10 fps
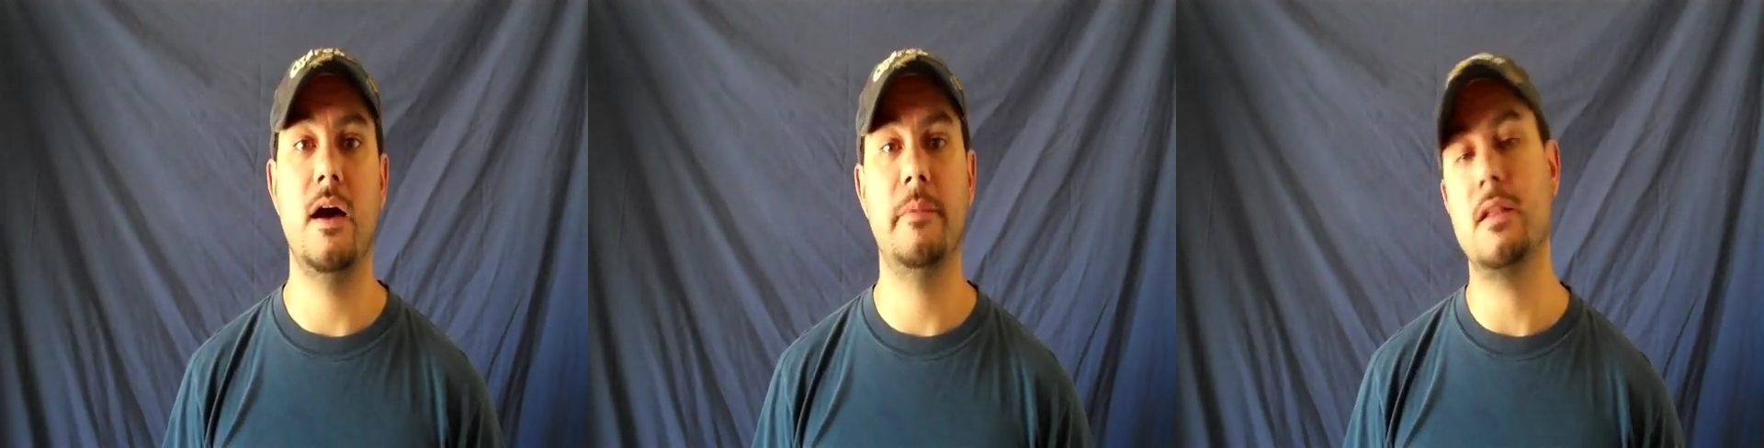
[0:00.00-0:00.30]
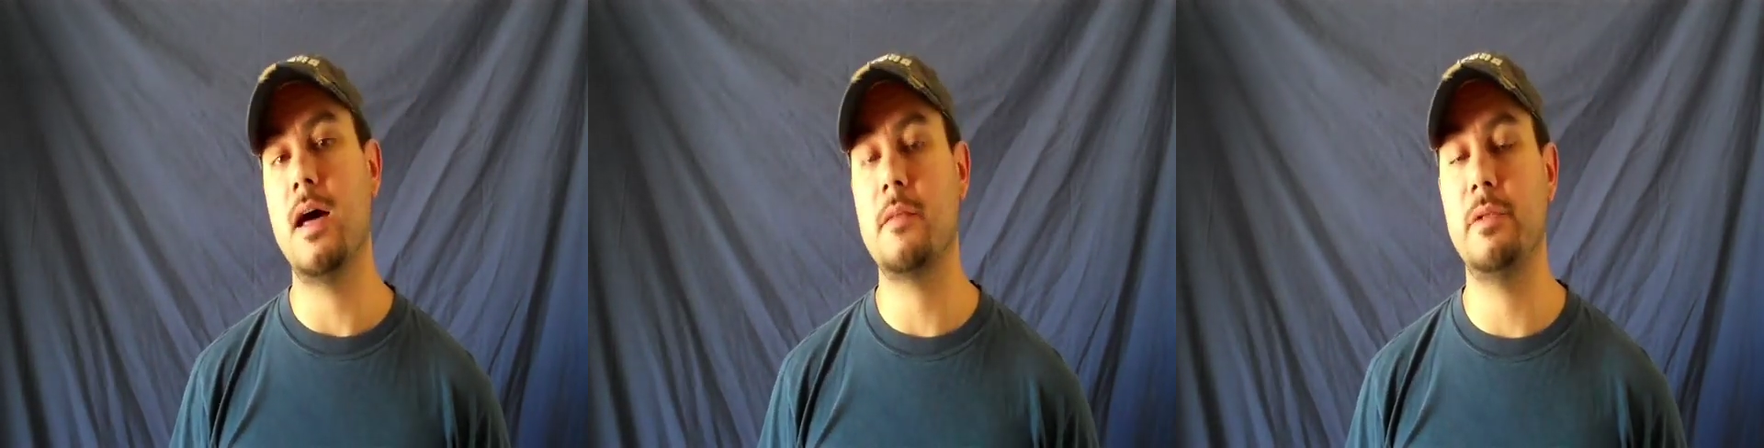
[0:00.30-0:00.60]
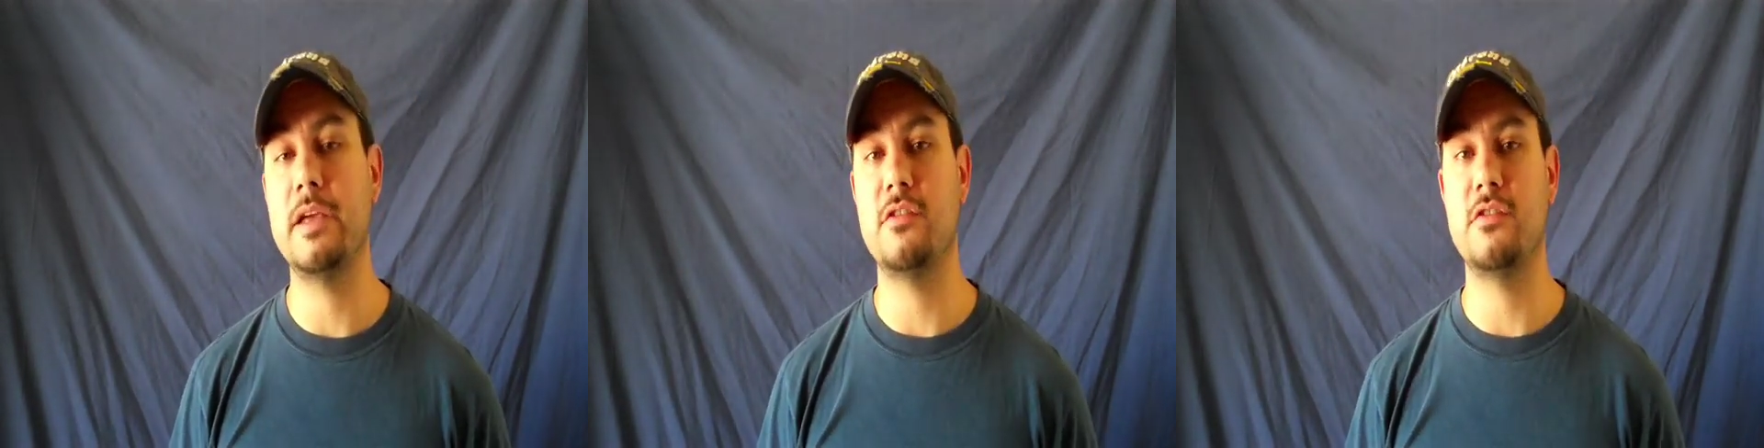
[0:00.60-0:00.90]
Um, and a lot
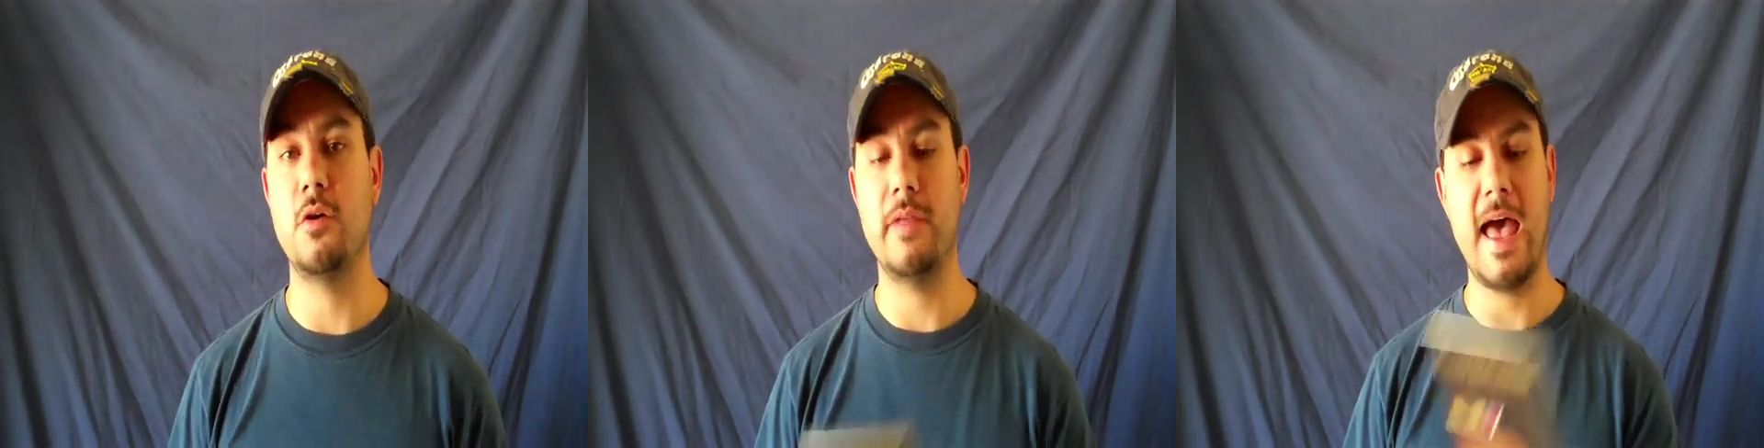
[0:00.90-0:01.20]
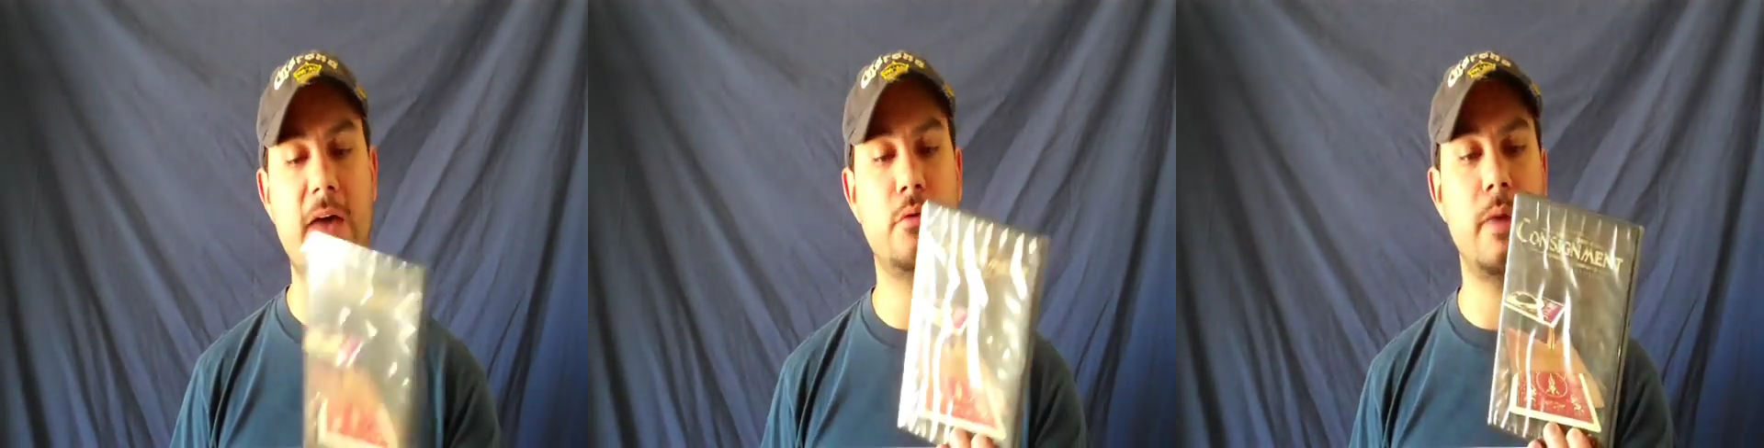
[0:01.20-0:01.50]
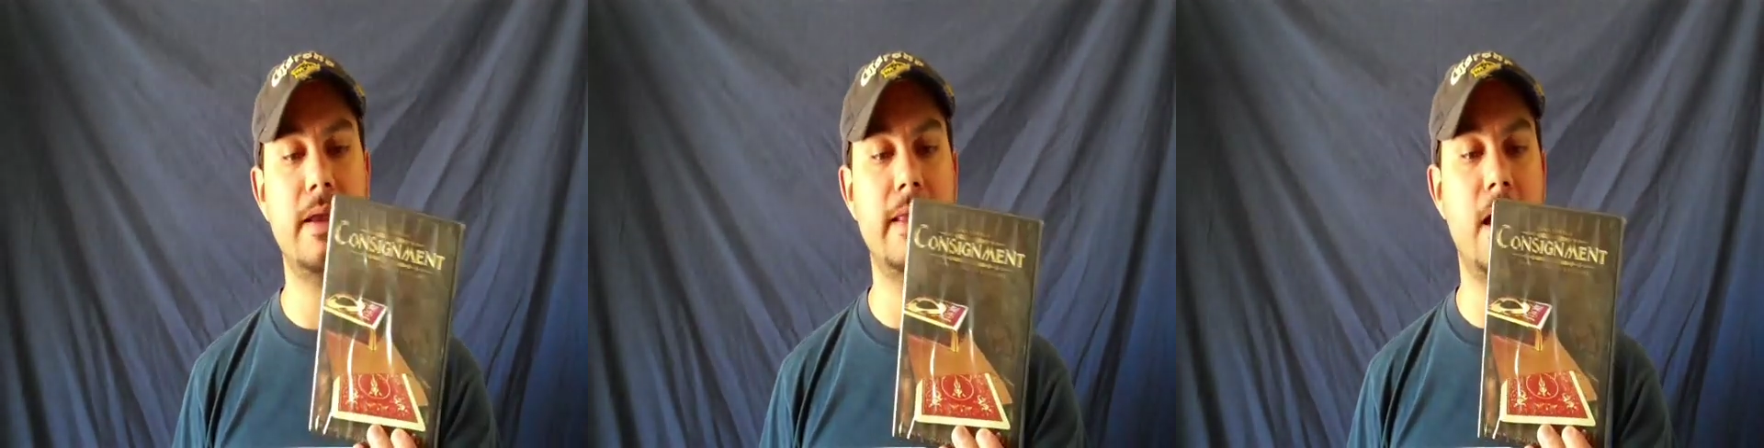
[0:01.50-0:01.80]
of places don't have
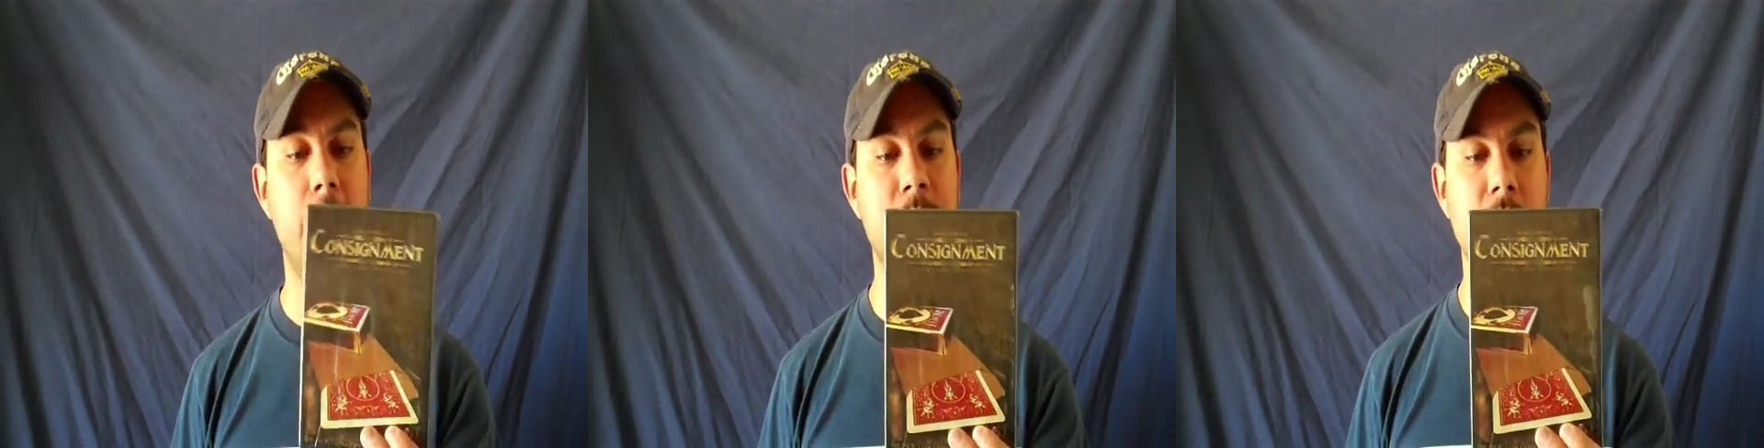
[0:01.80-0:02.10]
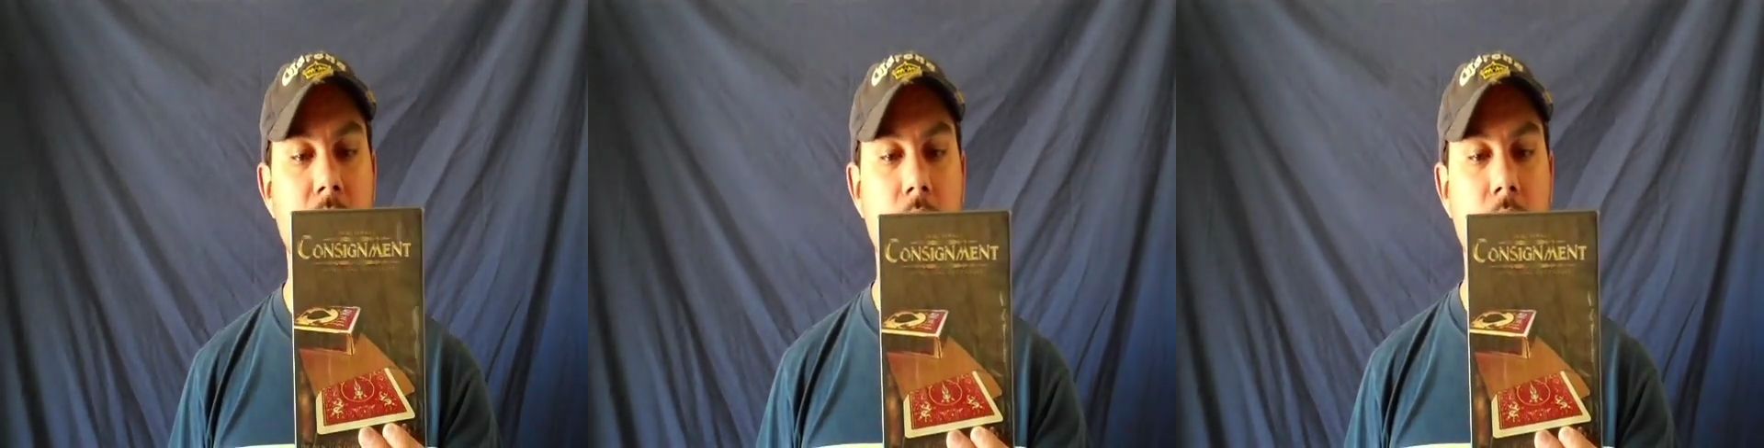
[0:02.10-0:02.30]
it right now.